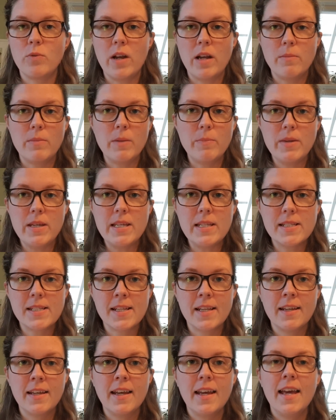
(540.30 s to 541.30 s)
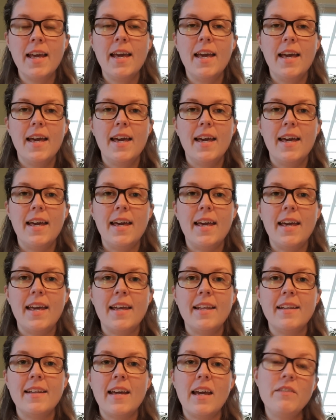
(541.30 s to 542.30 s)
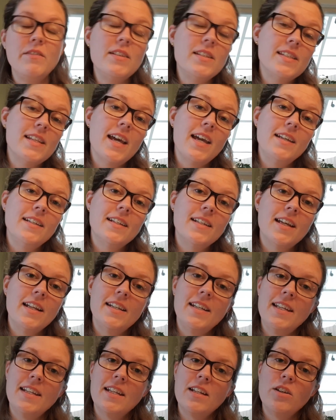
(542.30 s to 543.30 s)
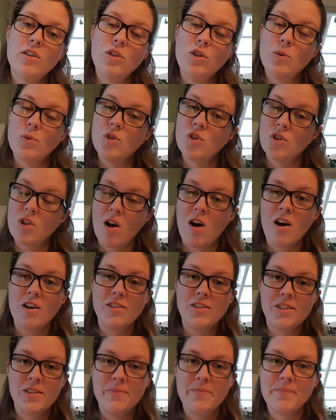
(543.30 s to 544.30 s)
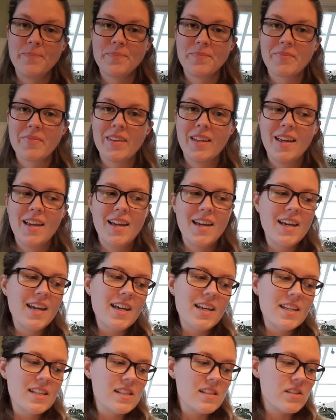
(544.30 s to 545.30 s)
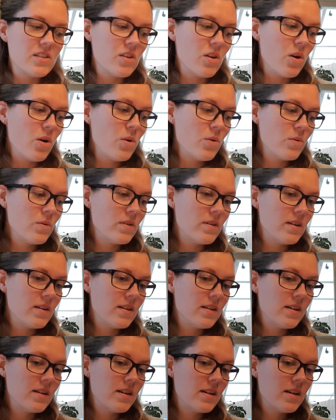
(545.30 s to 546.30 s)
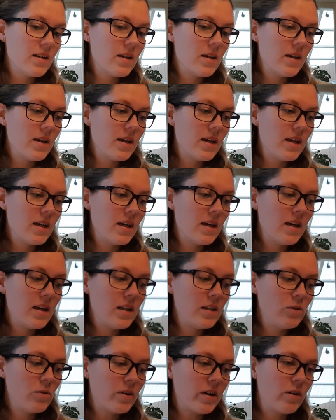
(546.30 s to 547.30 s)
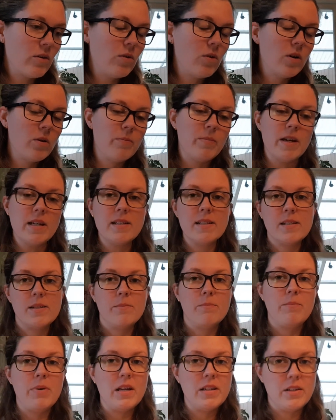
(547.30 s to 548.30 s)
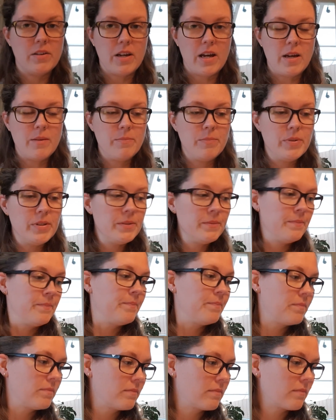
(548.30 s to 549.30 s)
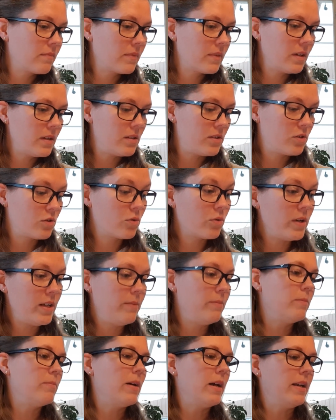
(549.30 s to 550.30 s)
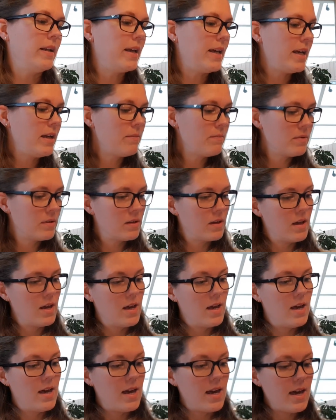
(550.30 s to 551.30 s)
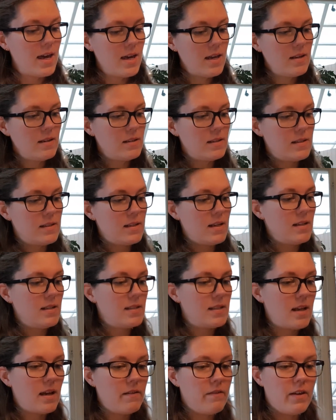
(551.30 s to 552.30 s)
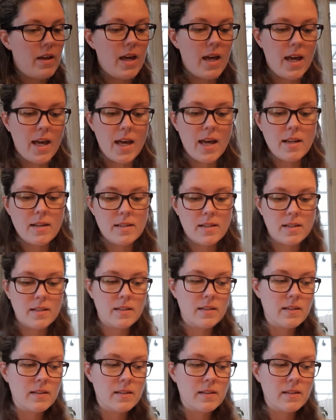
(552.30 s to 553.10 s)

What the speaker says: Grandma piece, and I've decided I needed a new start. So Nora Corbett's Buttercup screamed my name, and since I've had